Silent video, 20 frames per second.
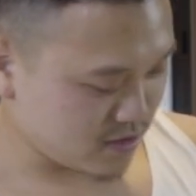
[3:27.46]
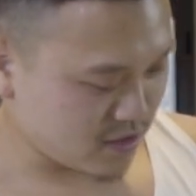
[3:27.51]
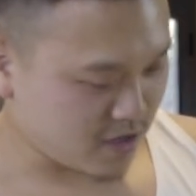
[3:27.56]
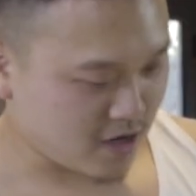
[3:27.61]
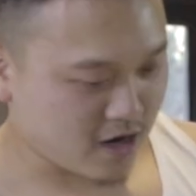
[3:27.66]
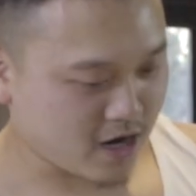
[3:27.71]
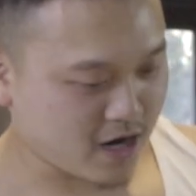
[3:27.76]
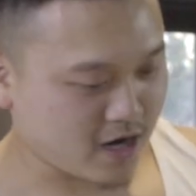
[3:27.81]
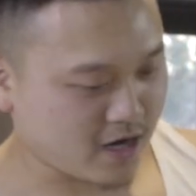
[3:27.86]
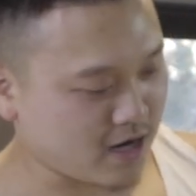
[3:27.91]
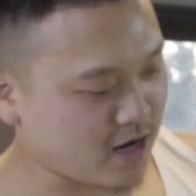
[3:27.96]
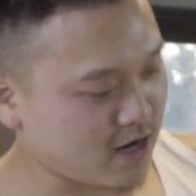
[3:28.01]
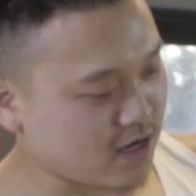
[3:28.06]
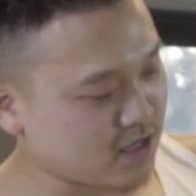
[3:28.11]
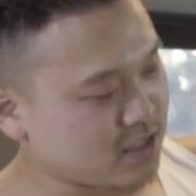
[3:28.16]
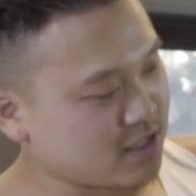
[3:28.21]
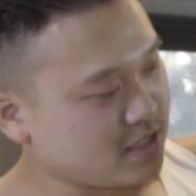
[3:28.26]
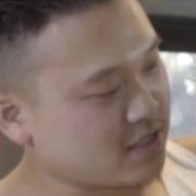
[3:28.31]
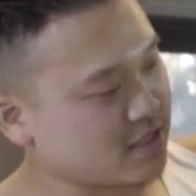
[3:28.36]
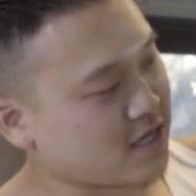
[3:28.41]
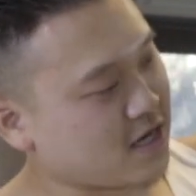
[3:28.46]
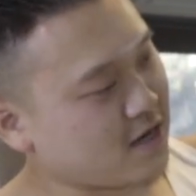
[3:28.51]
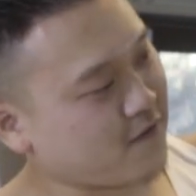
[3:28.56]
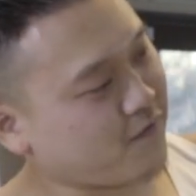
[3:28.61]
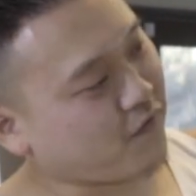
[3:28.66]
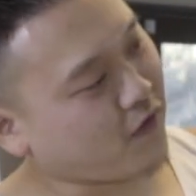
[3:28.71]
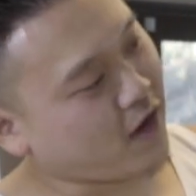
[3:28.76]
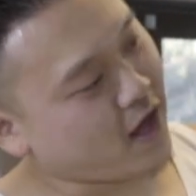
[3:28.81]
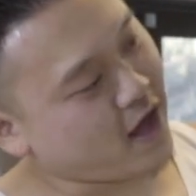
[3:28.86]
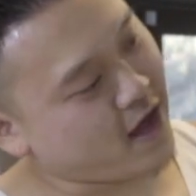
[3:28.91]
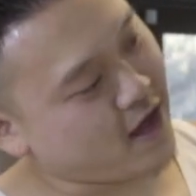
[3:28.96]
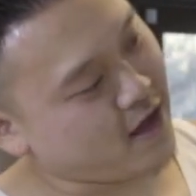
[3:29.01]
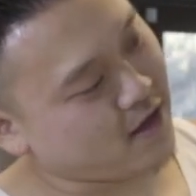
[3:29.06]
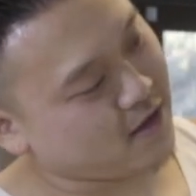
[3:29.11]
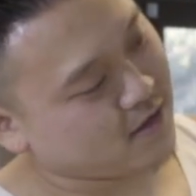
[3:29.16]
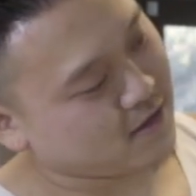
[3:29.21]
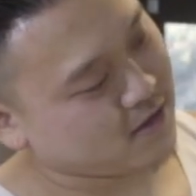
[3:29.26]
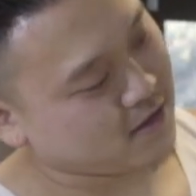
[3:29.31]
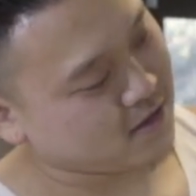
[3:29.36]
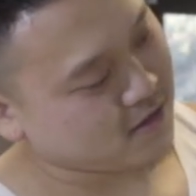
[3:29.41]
All right, now this kind of flat.